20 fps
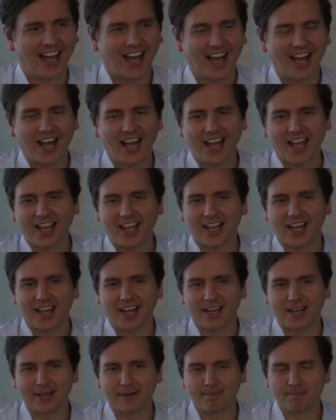I
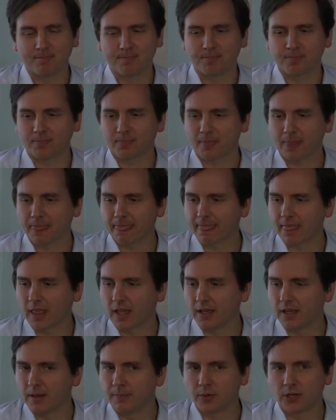um,
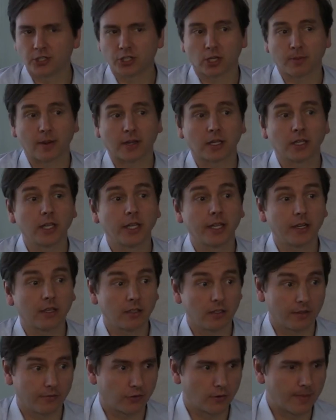am going to talk about
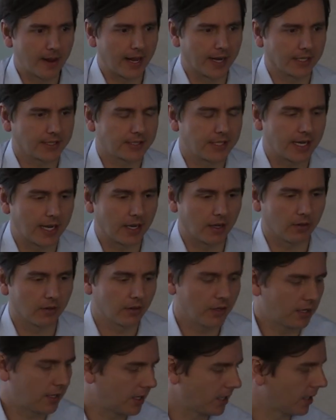clinical informatics
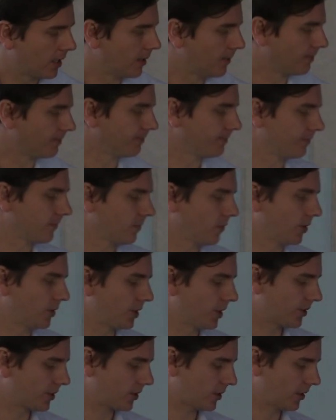now, um,
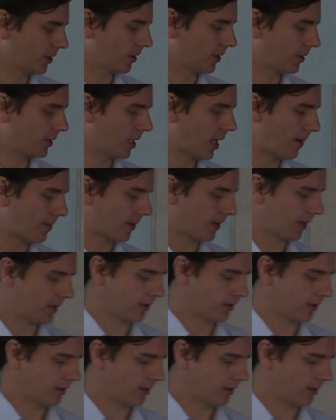which is a topic